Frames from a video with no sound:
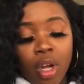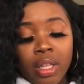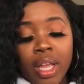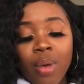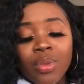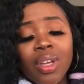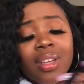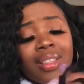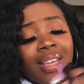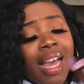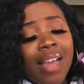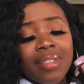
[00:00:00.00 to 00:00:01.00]
Now, the only thing
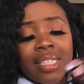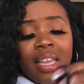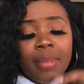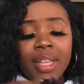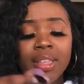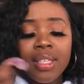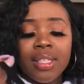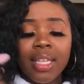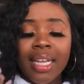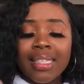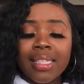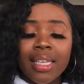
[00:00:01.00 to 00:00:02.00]
I have to say about this, like
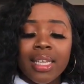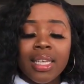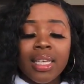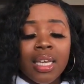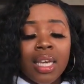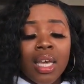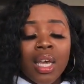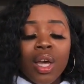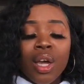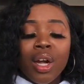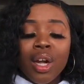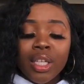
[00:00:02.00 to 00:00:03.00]
I said
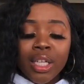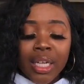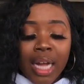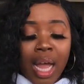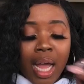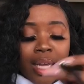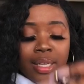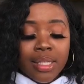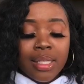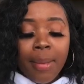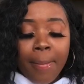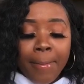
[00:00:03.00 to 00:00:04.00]
earlier, guys,
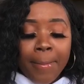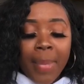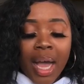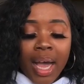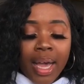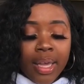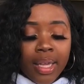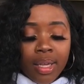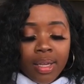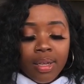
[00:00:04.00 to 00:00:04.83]
my